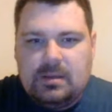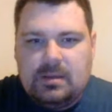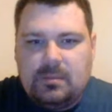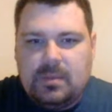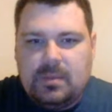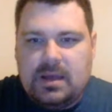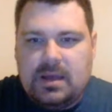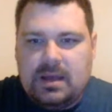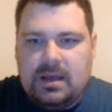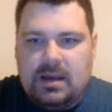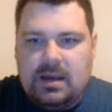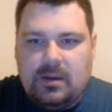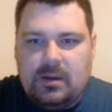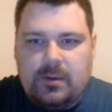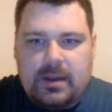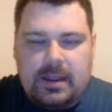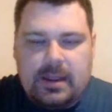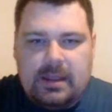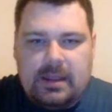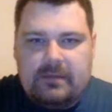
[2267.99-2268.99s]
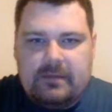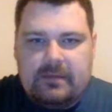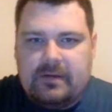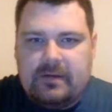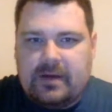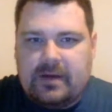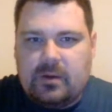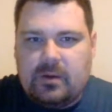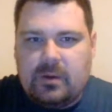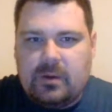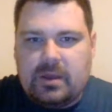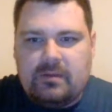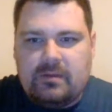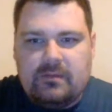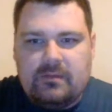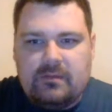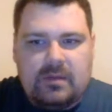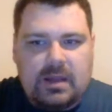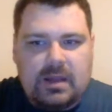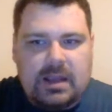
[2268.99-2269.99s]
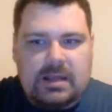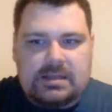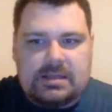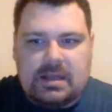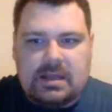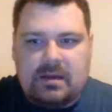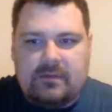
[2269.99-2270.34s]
But anyway, even if I don't get, like I said,